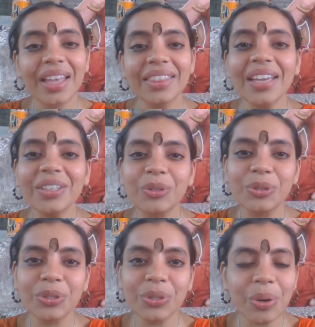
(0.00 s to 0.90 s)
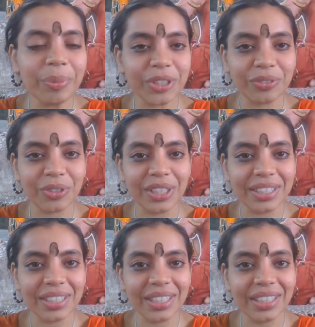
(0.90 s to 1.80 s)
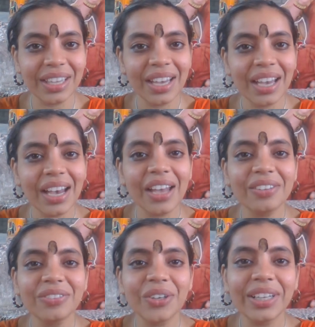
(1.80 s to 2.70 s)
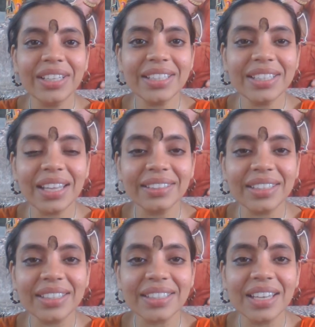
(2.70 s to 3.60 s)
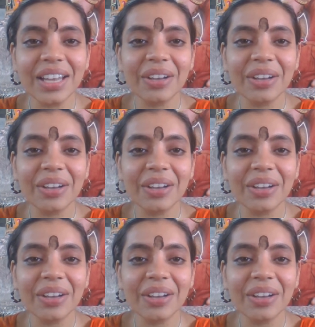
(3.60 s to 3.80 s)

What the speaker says: Thank you so much for listening and for clicks like this.